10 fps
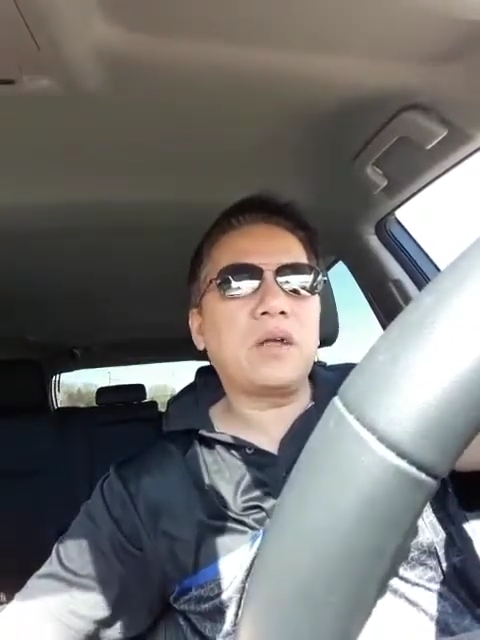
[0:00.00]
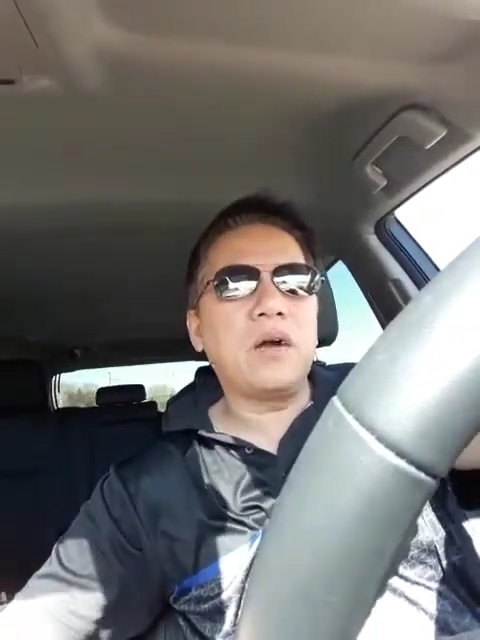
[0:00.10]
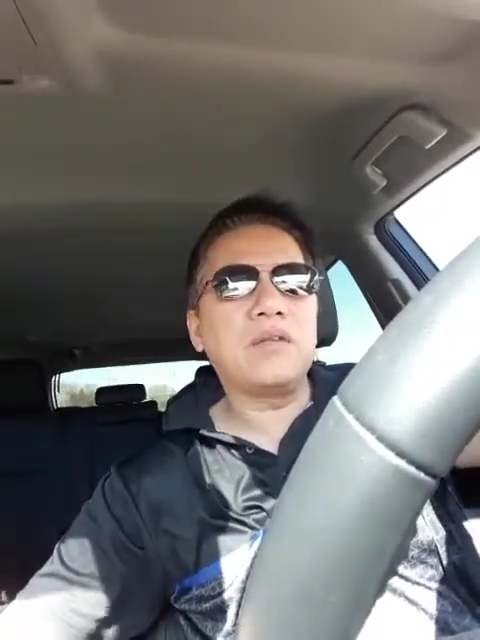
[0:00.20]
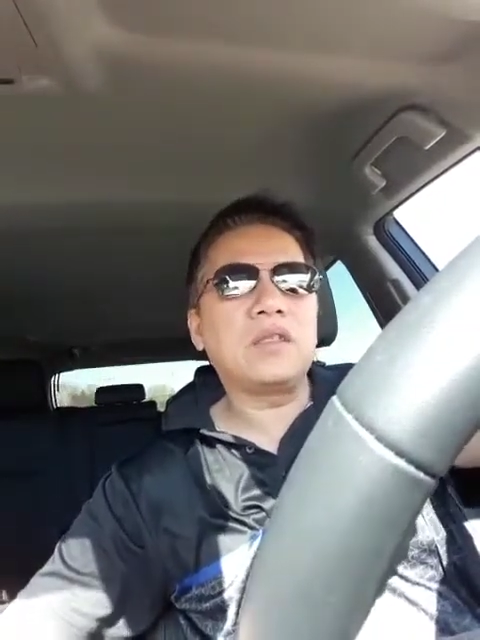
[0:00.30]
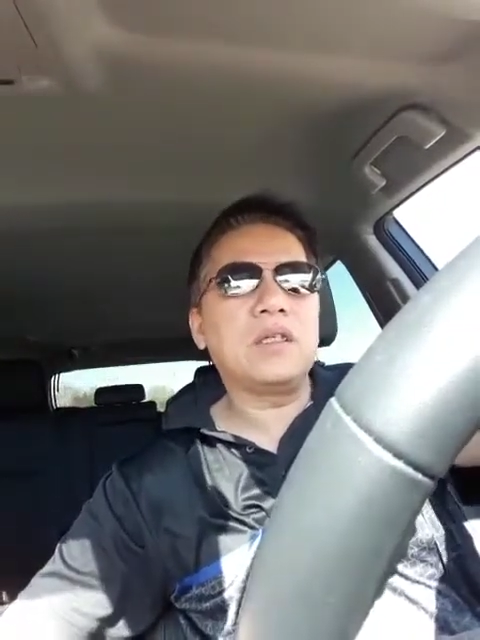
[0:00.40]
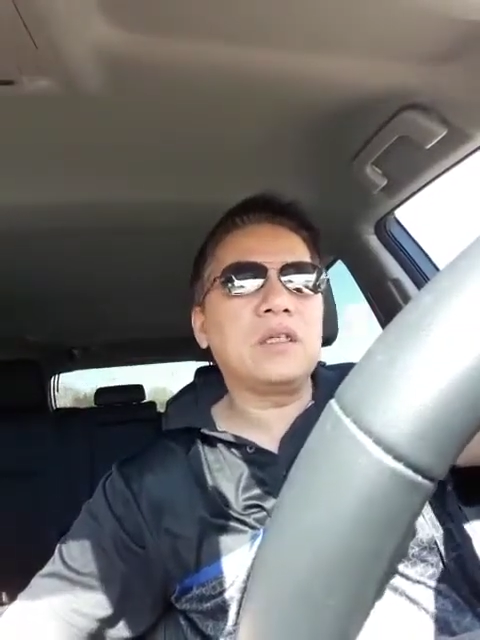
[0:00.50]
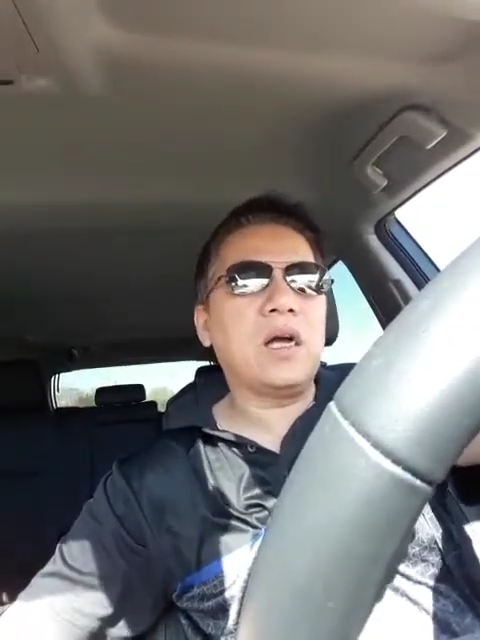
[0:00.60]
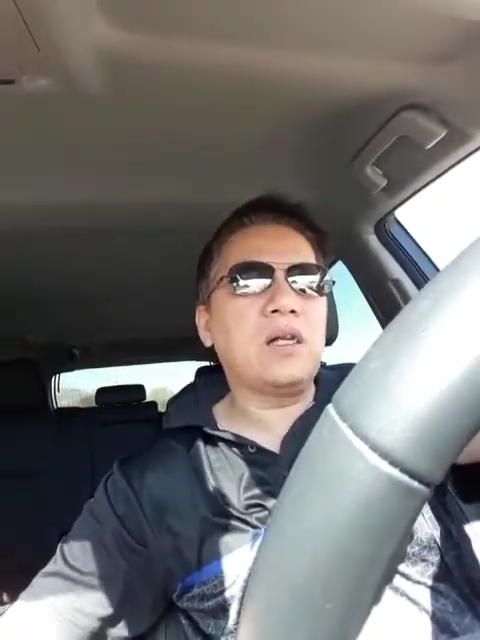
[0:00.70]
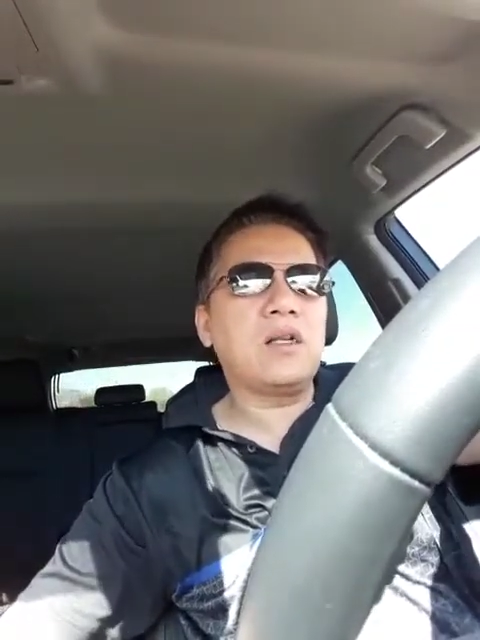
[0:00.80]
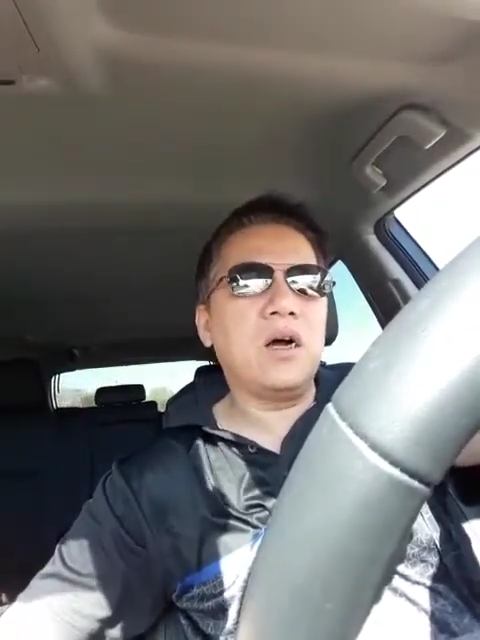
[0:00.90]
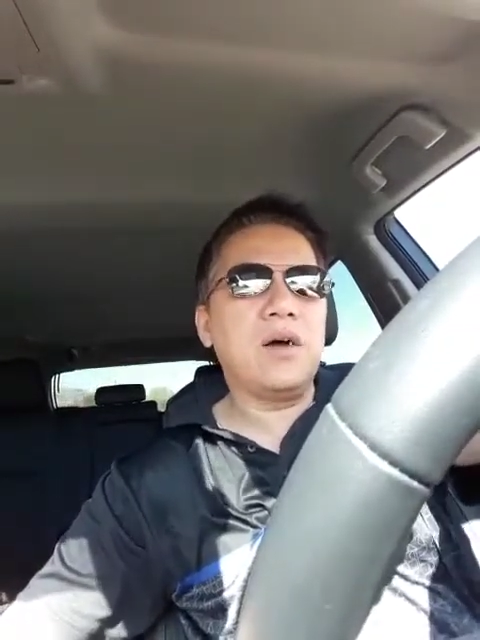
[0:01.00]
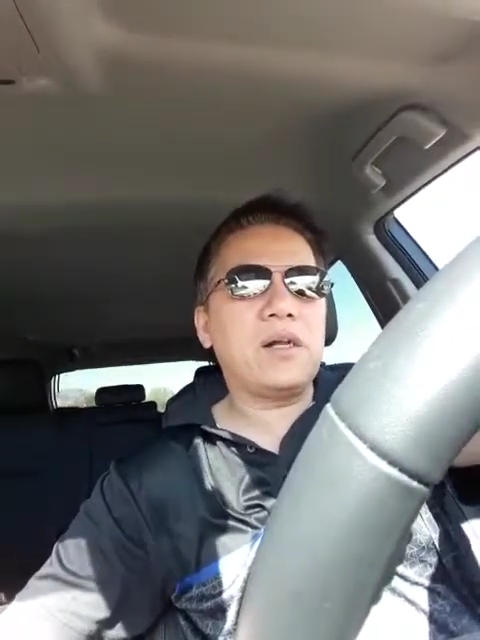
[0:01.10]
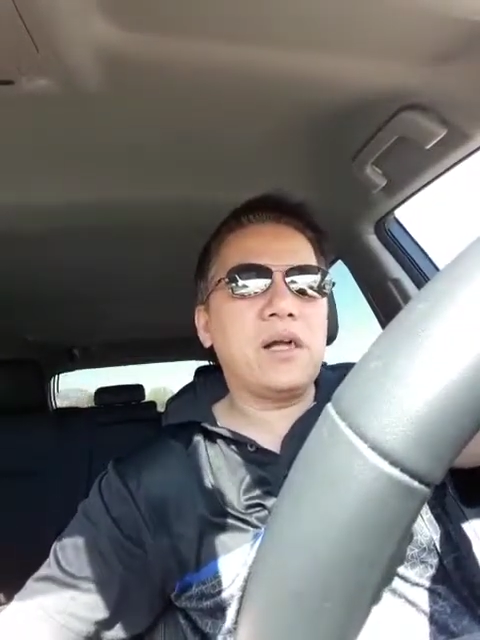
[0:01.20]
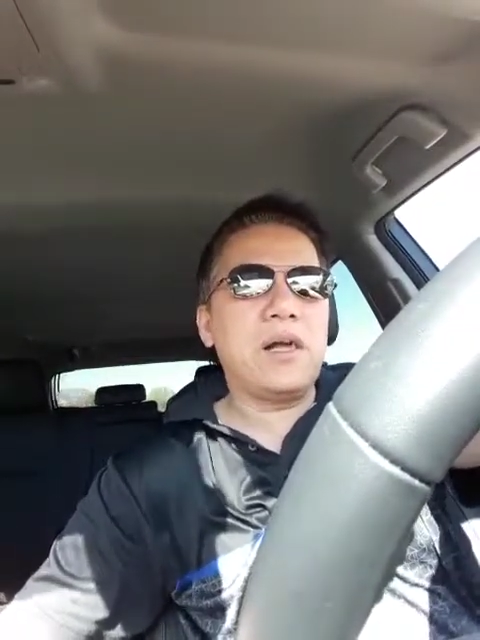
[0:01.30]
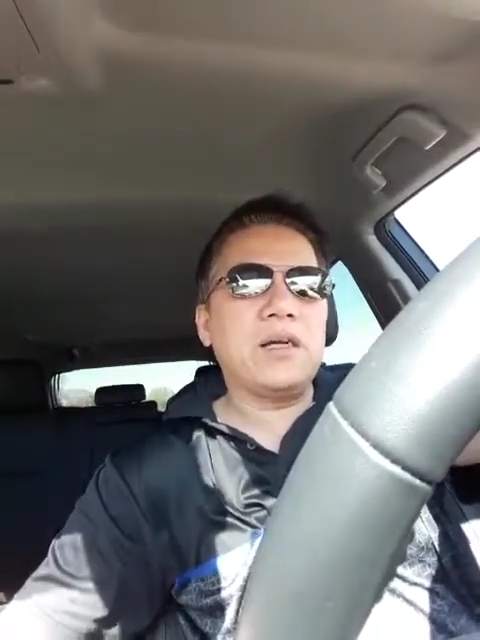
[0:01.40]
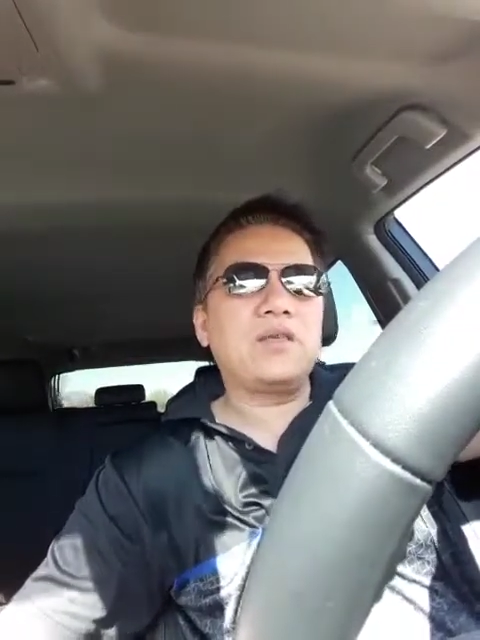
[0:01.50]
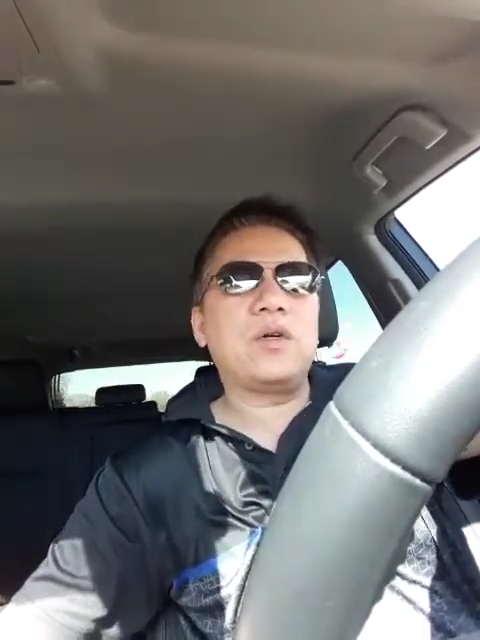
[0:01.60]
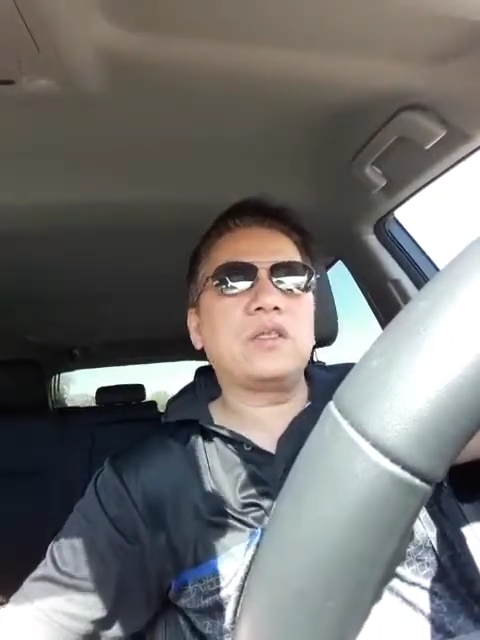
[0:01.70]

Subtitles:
Obviously, I ask